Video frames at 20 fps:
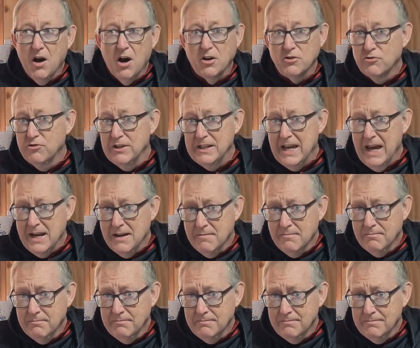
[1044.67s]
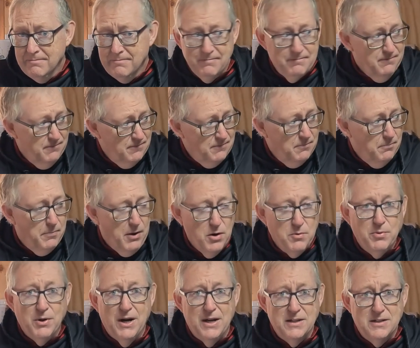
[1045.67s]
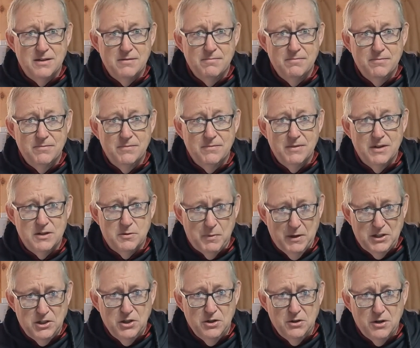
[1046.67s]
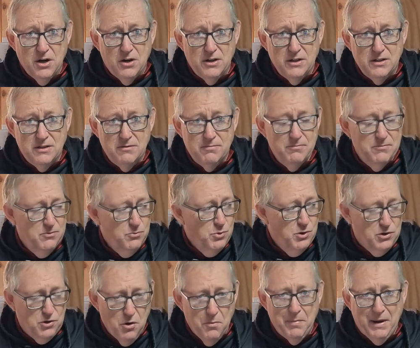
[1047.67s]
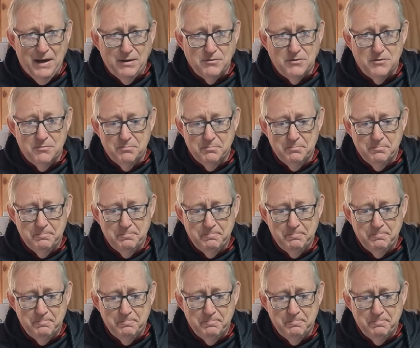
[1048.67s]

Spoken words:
archery den bow press, especially you guys with compounds.